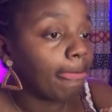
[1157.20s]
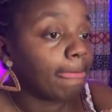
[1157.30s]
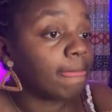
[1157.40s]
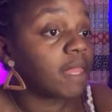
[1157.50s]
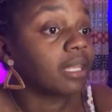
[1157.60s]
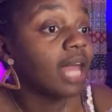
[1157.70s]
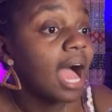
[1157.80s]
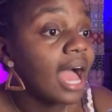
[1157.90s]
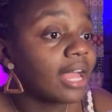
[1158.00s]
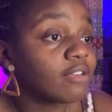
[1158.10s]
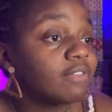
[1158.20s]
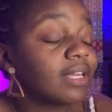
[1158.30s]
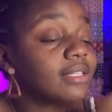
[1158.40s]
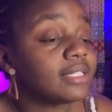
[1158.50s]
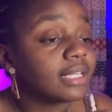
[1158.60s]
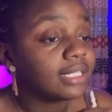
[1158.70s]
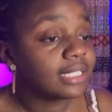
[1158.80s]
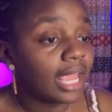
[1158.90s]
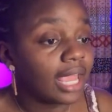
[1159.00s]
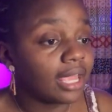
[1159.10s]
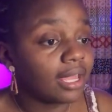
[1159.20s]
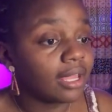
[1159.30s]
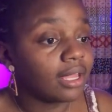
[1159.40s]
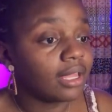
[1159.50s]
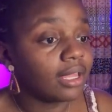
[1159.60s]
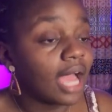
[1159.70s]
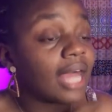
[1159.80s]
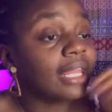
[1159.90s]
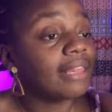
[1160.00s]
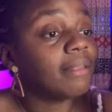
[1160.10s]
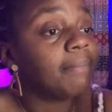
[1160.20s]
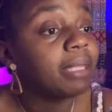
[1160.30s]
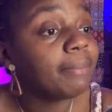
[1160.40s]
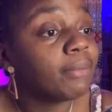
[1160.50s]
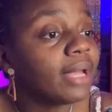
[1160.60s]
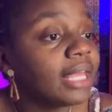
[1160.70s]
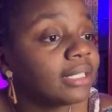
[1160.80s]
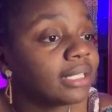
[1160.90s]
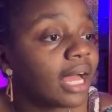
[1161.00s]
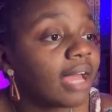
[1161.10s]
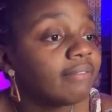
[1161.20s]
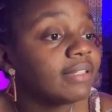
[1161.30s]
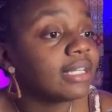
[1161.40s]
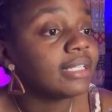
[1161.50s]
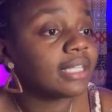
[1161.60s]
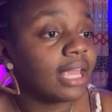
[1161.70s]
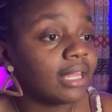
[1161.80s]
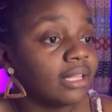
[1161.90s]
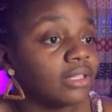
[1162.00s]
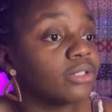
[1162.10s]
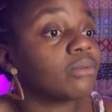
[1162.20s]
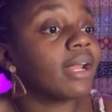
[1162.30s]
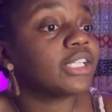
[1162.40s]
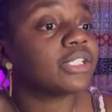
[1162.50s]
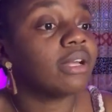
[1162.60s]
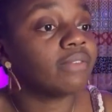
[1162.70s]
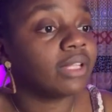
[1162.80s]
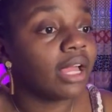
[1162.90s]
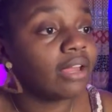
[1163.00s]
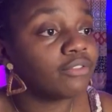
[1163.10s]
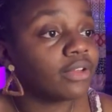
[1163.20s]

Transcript: the live dictate. I let the people in the live dictate the direction of the live.